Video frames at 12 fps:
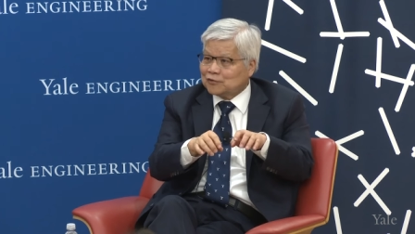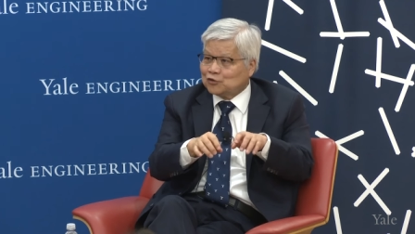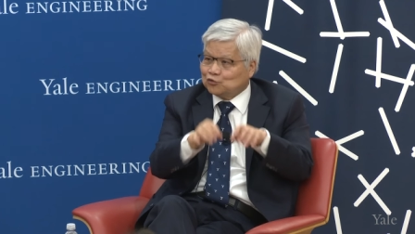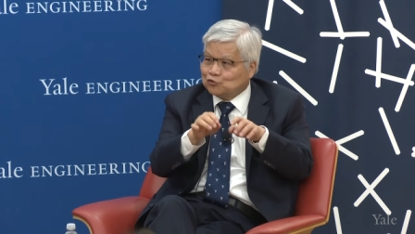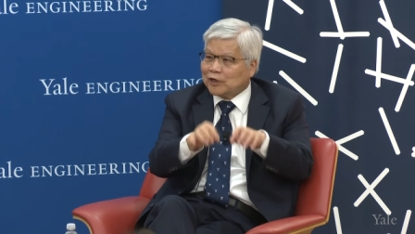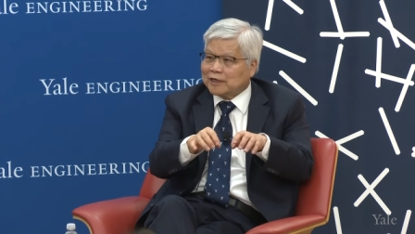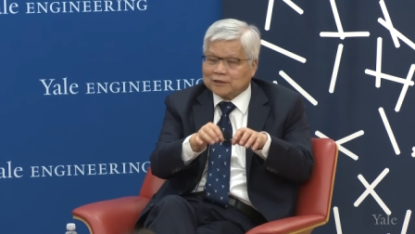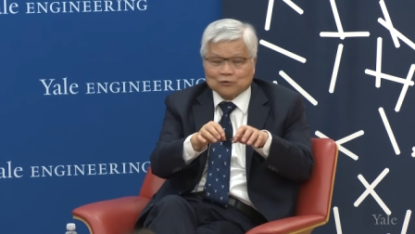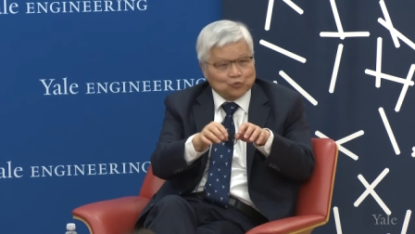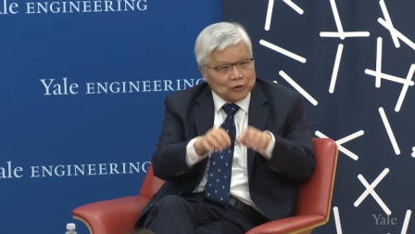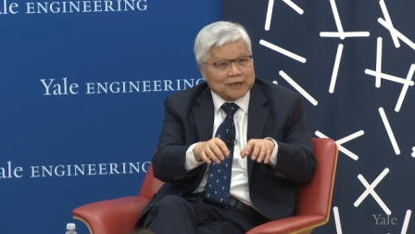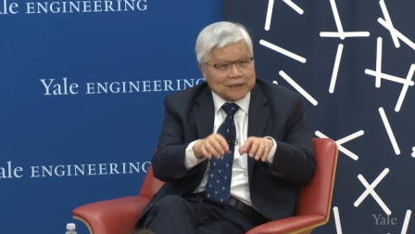to write the
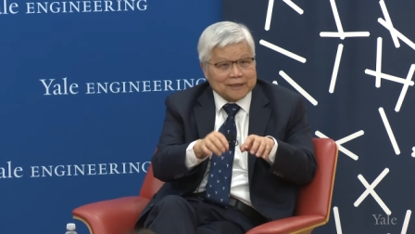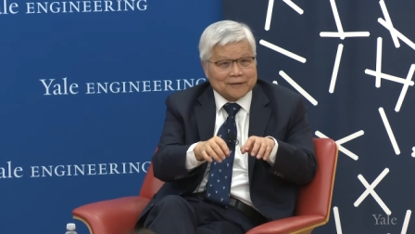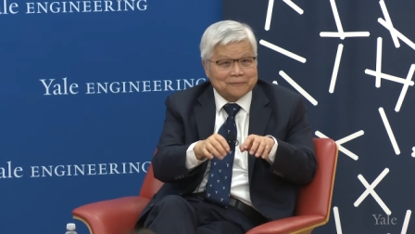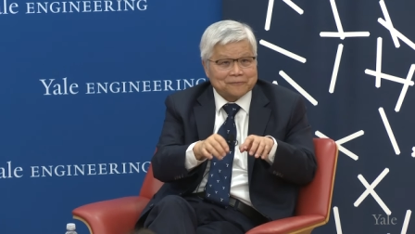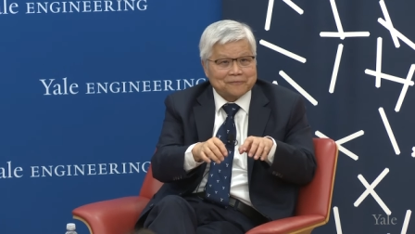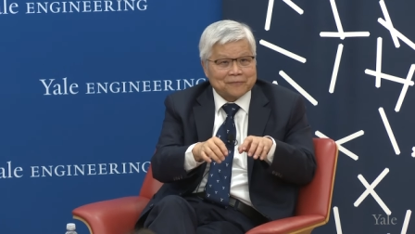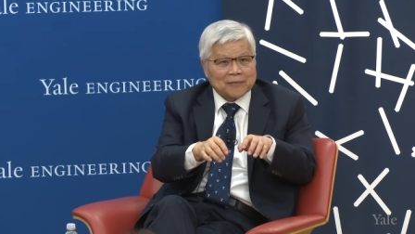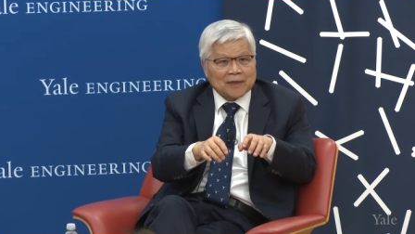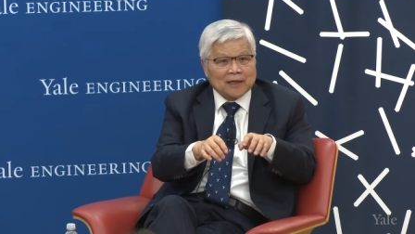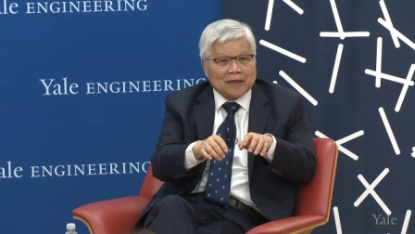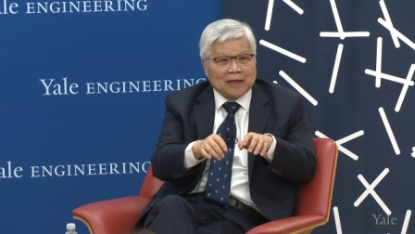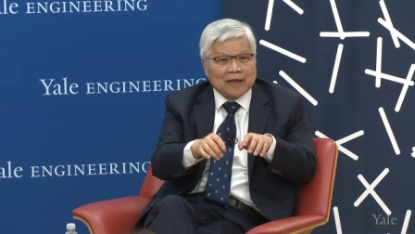weekly.
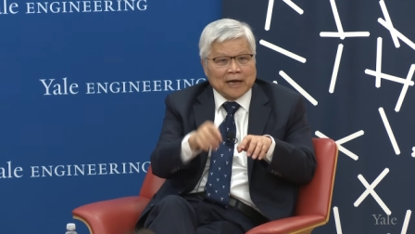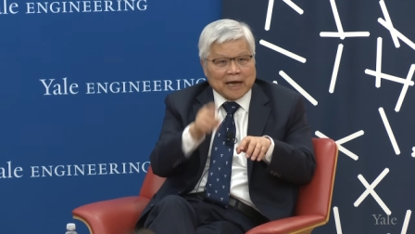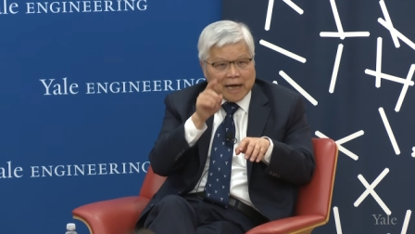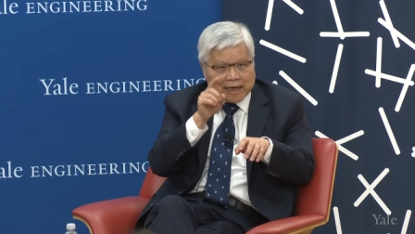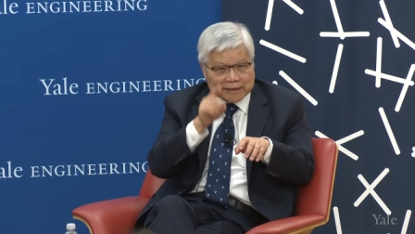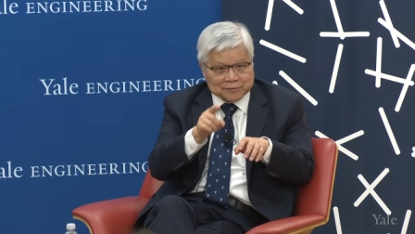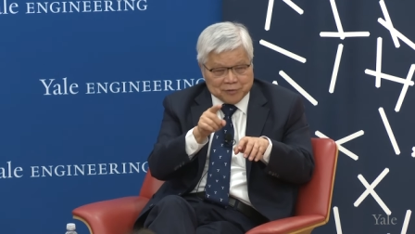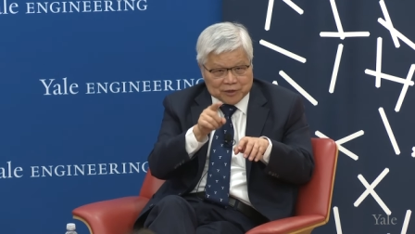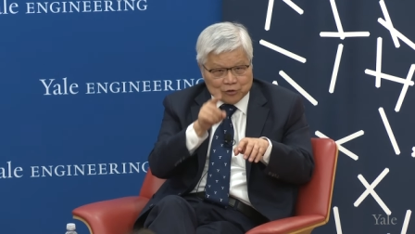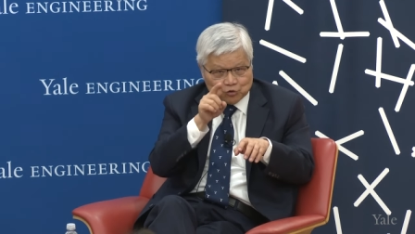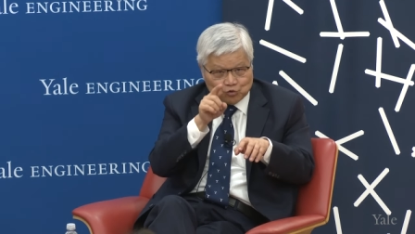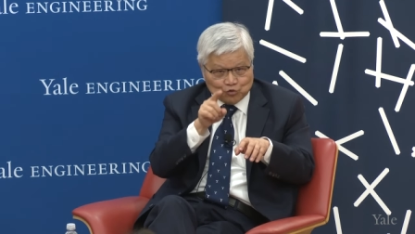And asked
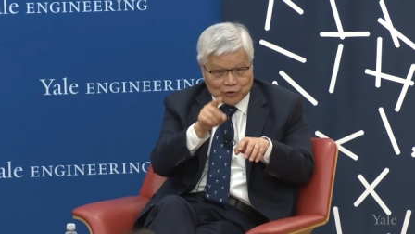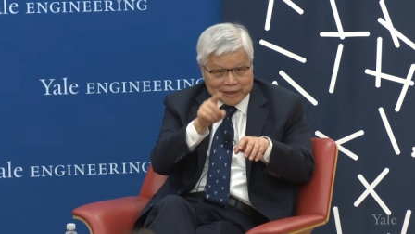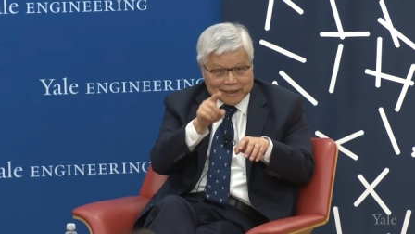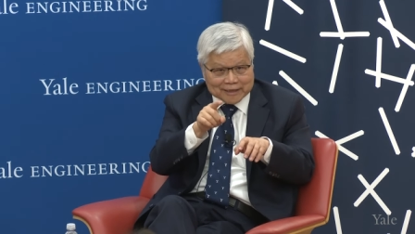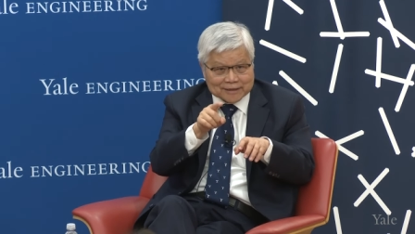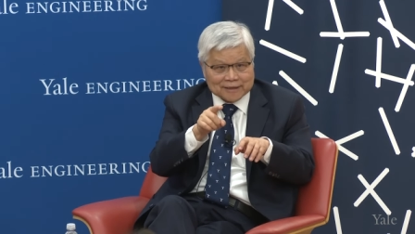me to read it,